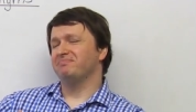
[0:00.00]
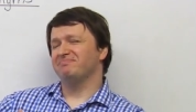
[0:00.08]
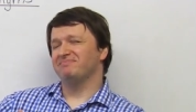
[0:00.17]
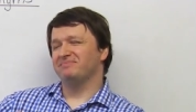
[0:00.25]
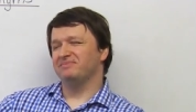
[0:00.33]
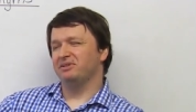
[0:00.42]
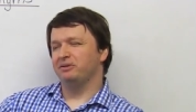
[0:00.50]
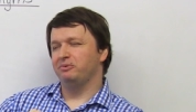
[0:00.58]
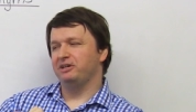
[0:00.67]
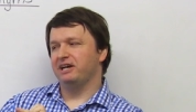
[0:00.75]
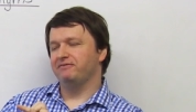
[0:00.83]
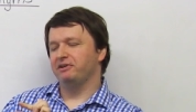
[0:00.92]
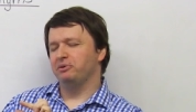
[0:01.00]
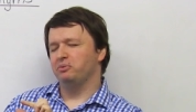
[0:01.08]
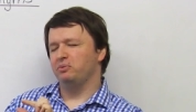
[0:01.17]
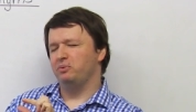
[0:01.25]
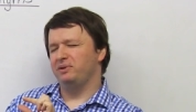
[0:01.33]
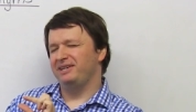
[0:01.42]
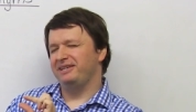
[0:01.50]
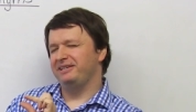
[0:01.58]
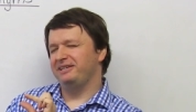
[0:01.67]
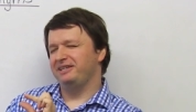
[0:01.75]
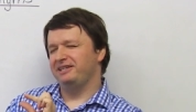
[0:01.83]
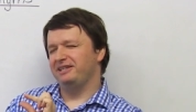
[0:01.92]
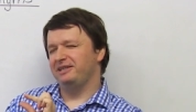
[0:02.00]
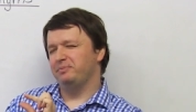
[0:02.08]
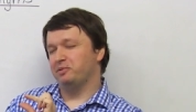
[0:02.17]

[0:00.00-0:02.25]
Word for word: mm, we have a wee